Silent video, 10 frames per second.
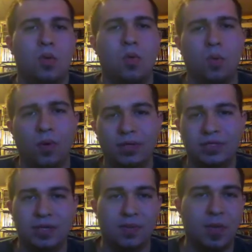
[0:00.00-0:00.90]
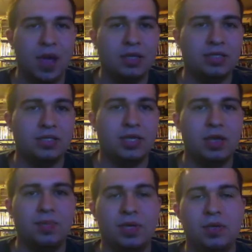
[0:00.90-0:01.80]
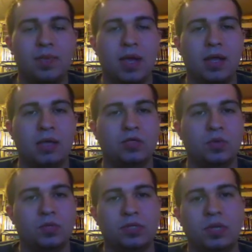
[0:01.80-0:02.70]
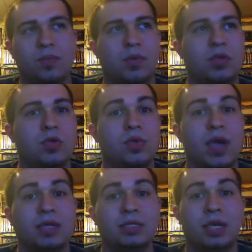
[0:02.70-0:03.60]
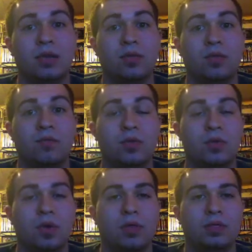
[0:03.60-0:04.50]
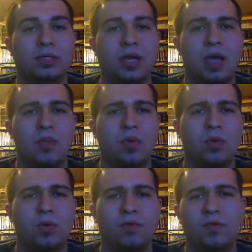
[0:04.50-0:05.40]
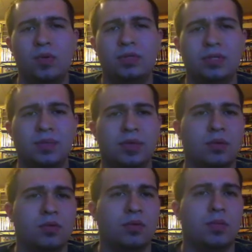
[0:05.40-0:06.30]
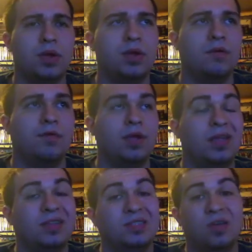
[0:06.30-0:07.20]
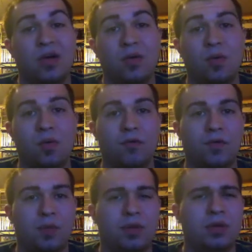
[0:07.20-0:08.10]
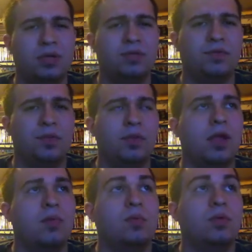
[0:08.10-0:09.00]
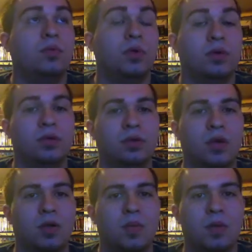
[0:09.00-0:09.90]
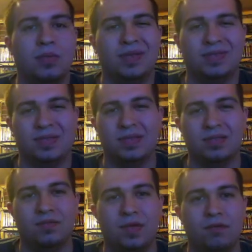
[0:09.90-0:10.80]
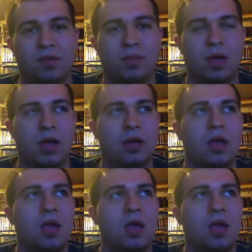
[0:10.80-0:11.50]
What's up guys, JP back at you once again bringing you guys another review. This time we're reviewing something a little bit different. It is not a horror film, but it is a film that I really wanted to talk about because it is a favorite of mine.